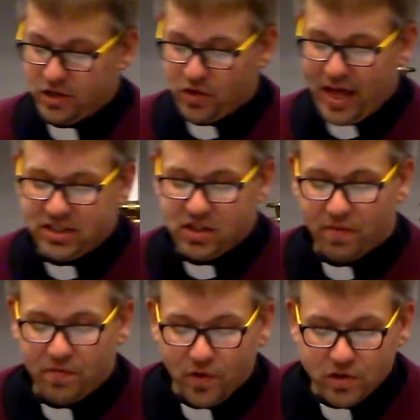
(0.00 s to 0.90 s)
So that's
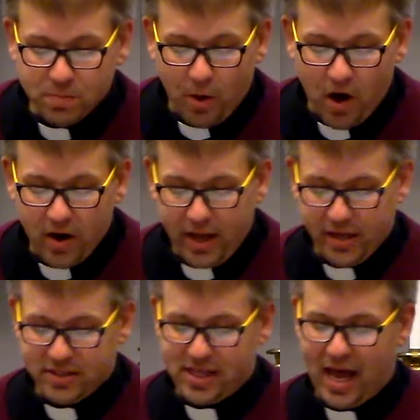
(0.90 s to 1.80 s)
the first part,
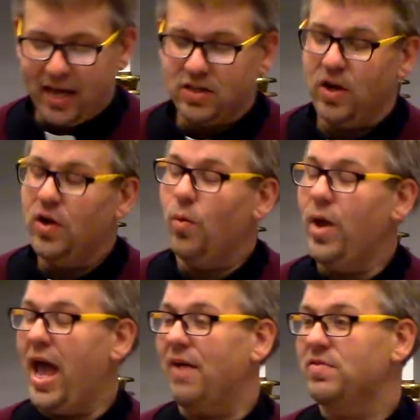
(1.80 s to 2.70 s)
is that
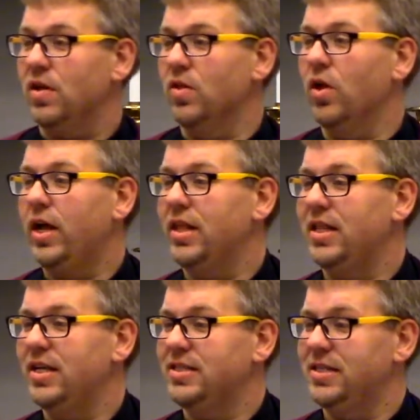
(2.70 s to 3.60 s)
we have to look at
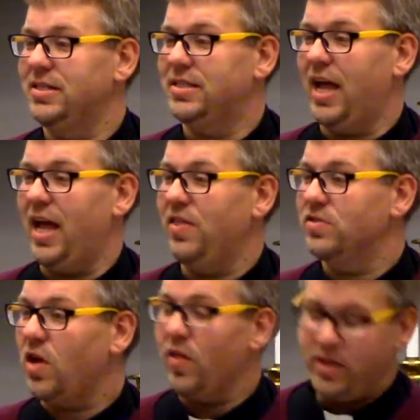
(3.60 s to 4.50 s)
this and say,
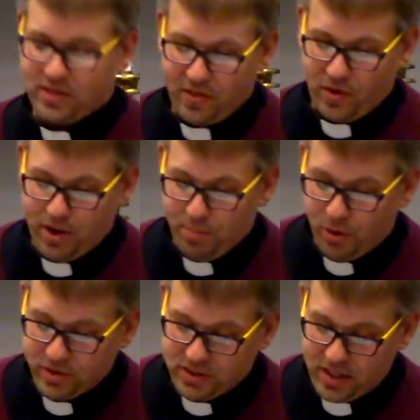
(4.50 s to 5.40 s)
there's all these other
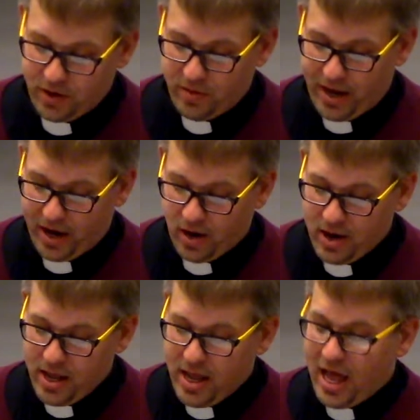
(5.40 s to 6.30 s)
inputs that are
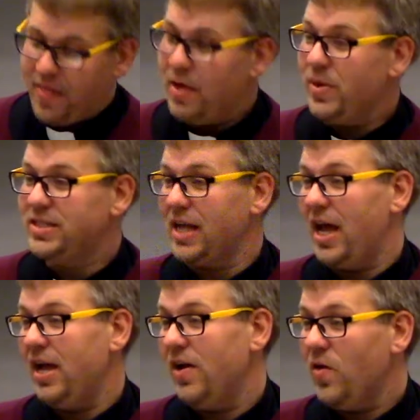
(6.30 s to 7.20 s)
there. And then we
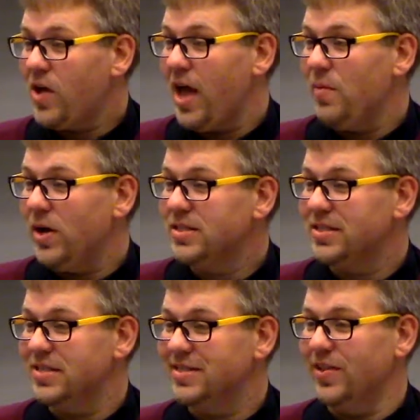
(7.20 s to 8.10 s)
say, okay, what's
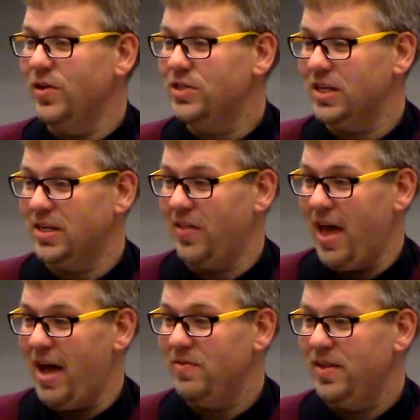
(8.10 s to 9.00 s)
the solution to
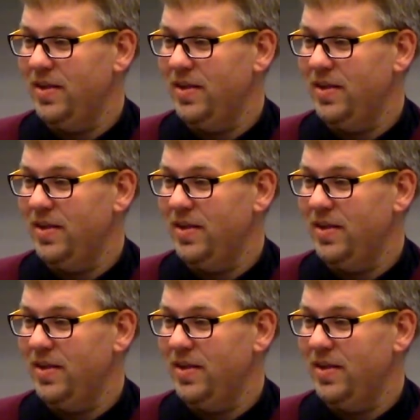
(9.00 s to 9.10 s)
that?